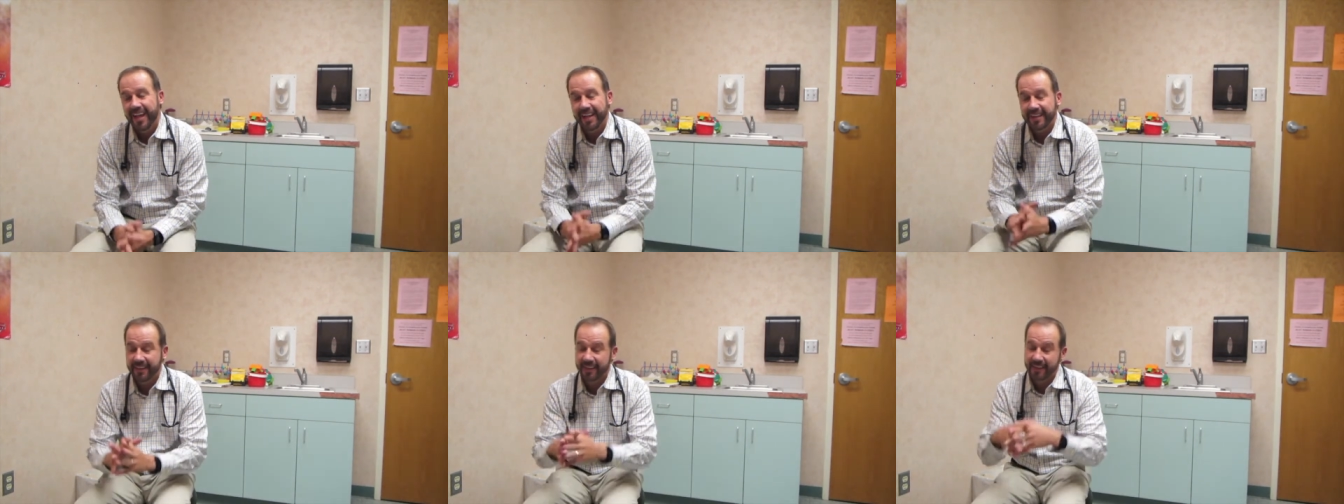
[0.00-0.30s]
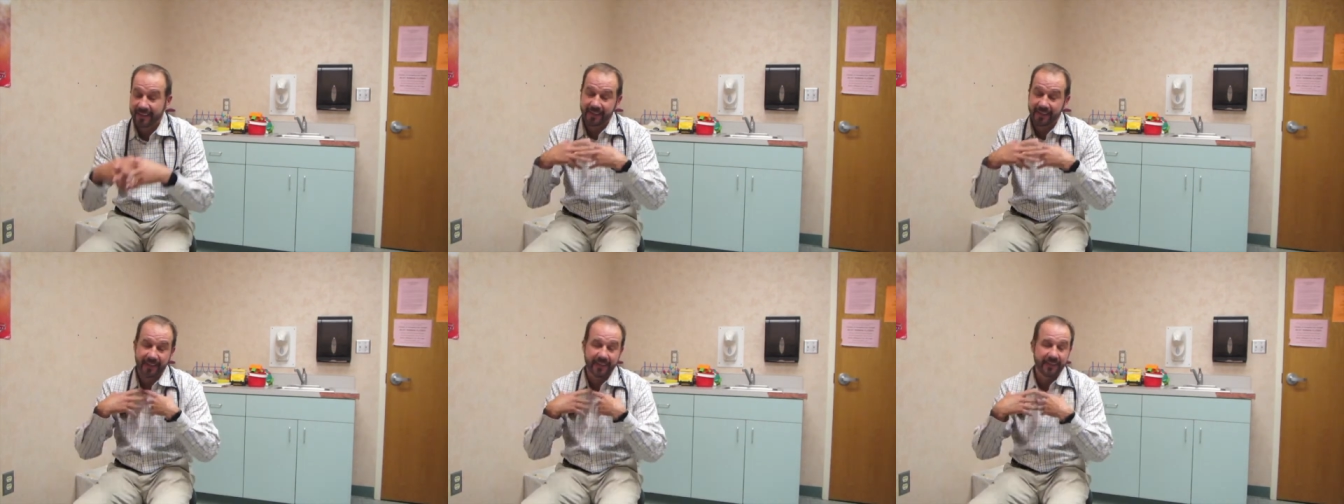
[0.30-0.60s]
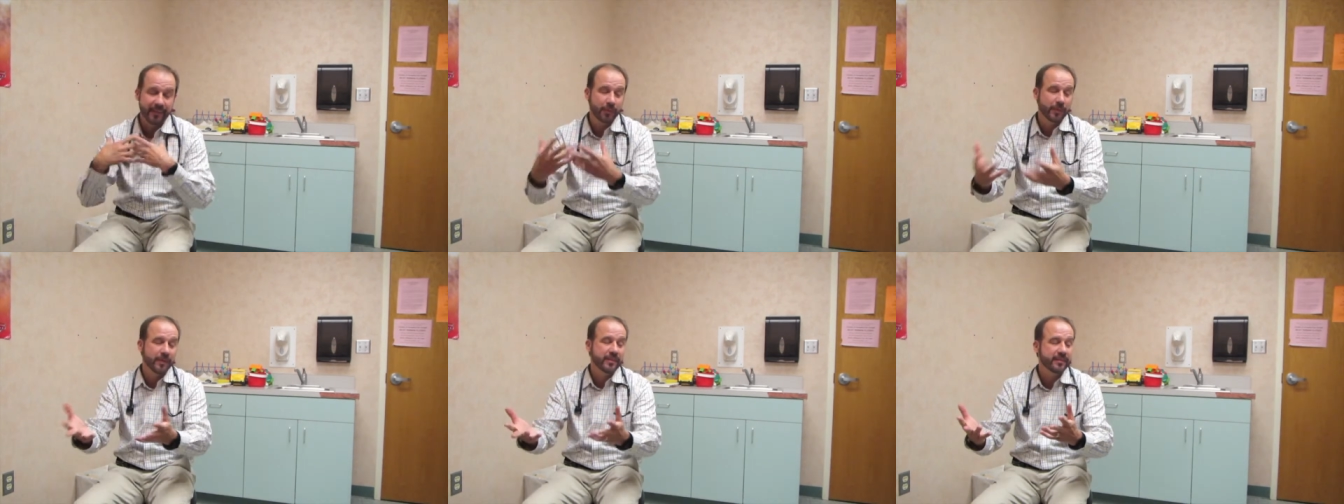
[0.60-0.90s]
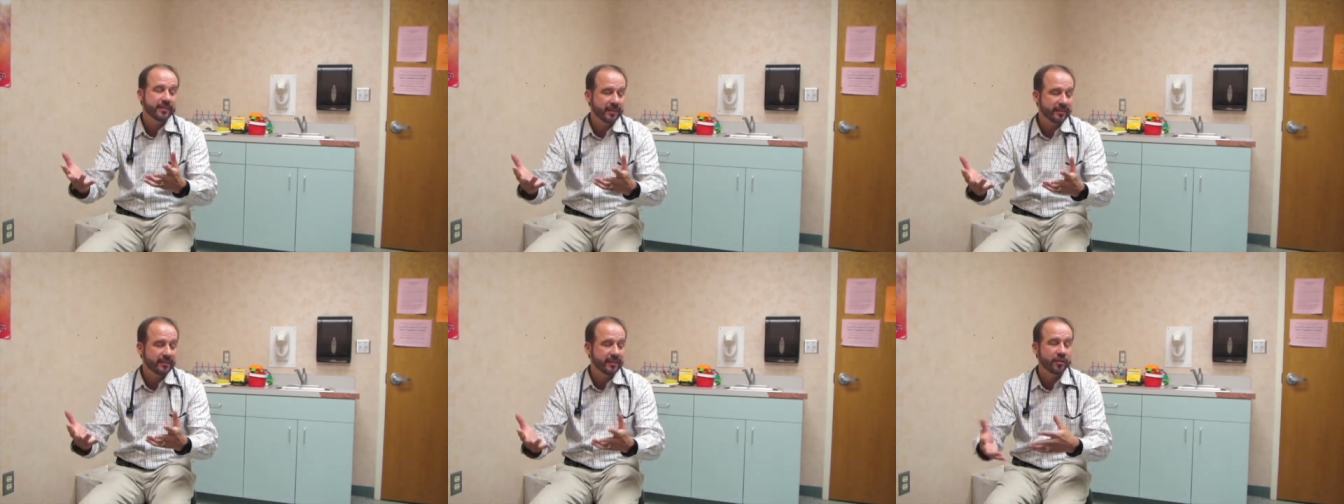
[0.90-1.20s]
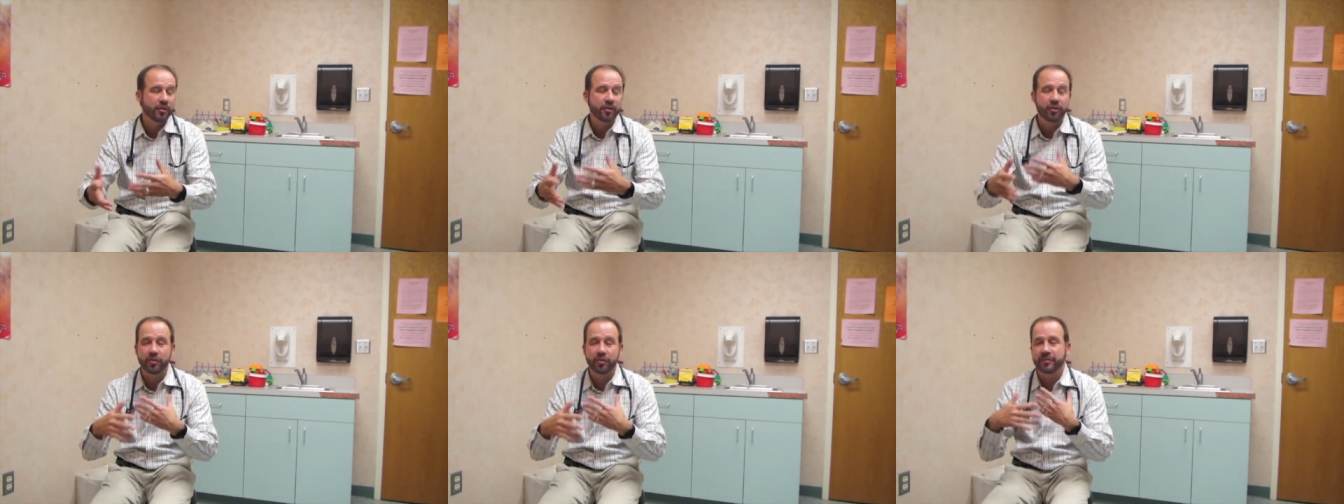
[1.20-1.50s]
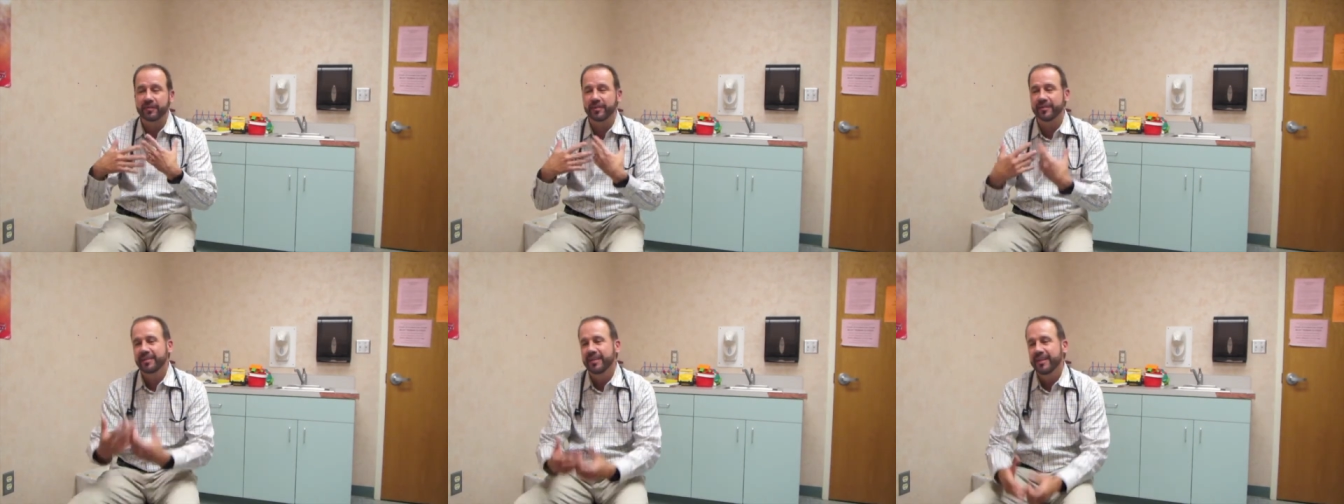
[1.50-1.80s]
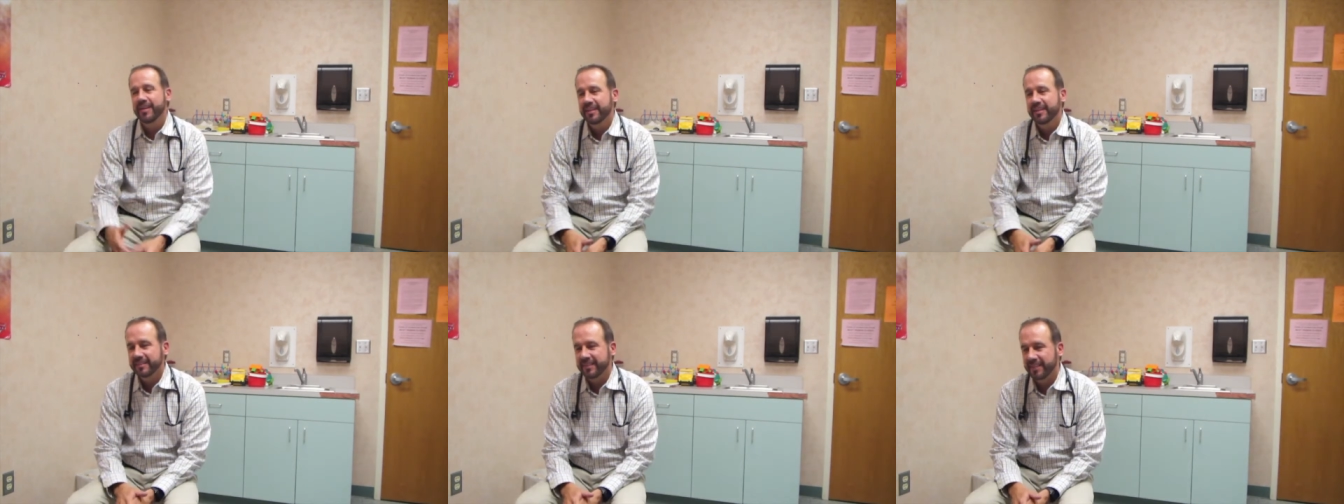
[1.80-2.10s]
And then we continue to look to
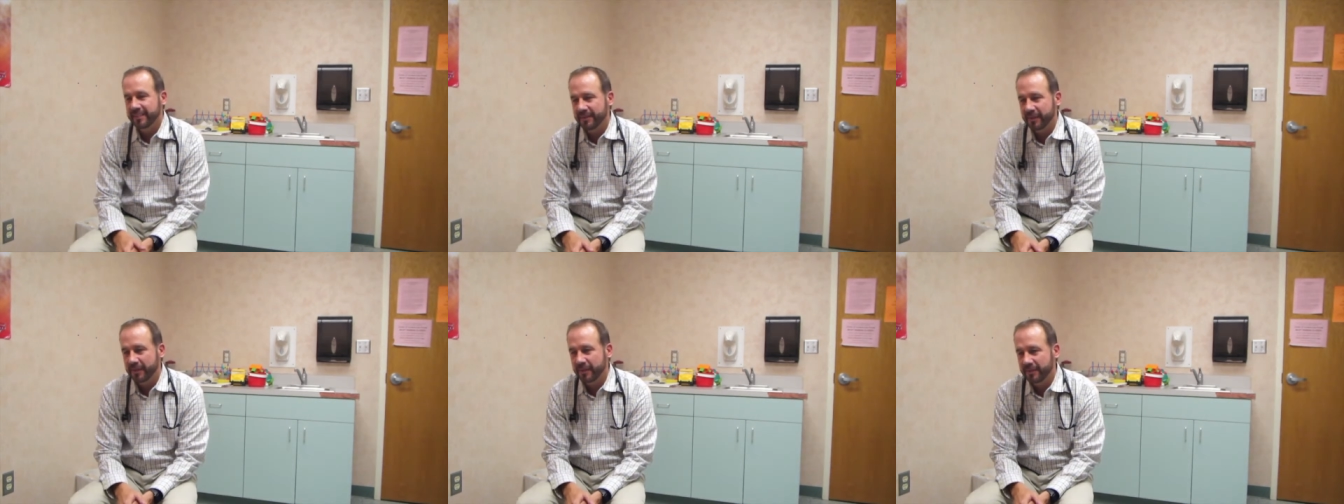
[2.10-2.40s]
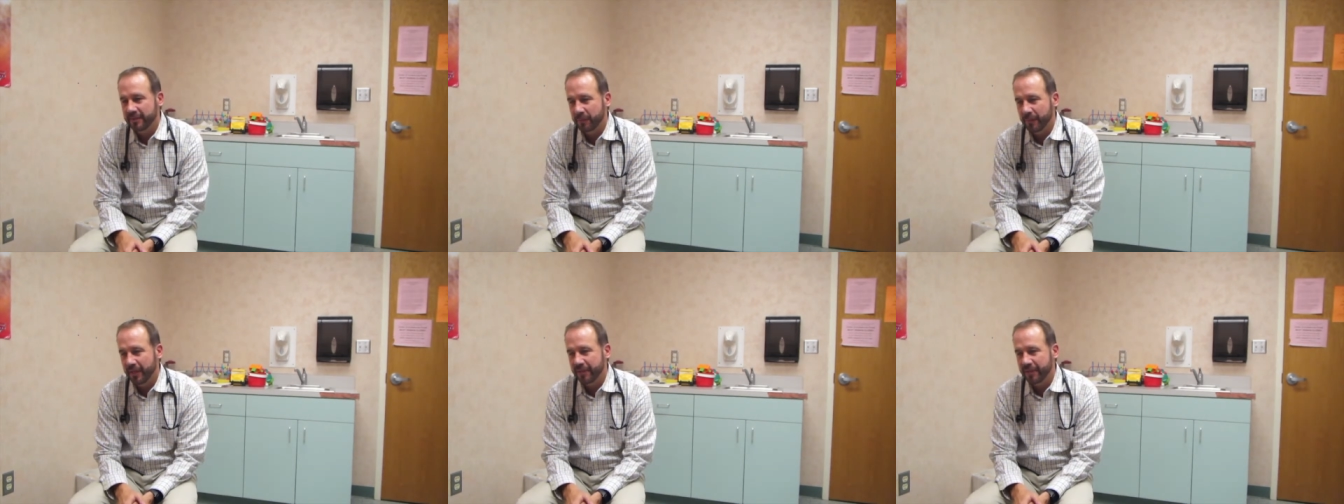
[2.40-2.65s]
say something.